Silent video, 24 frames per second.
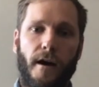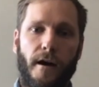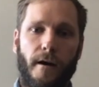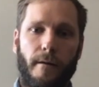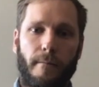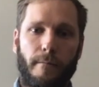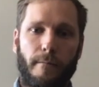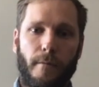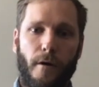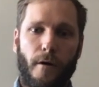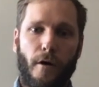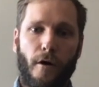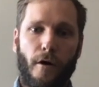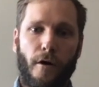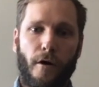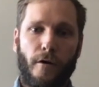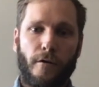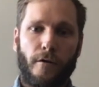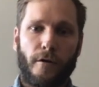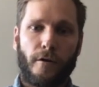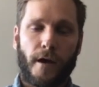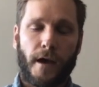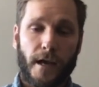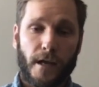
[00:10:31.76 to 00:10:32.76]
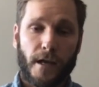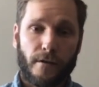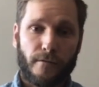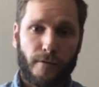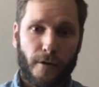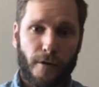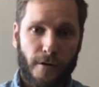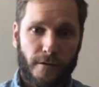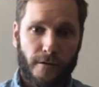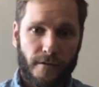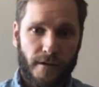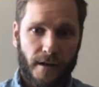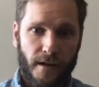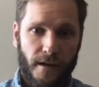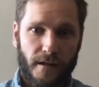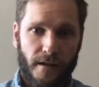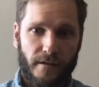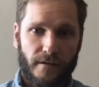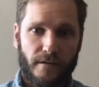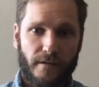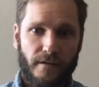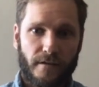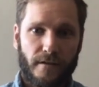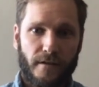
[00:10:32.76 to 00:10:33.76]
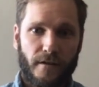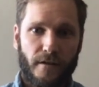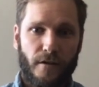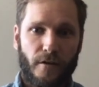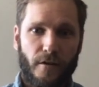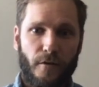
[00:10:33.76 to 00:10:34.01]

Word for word: Um, all eight of our tenants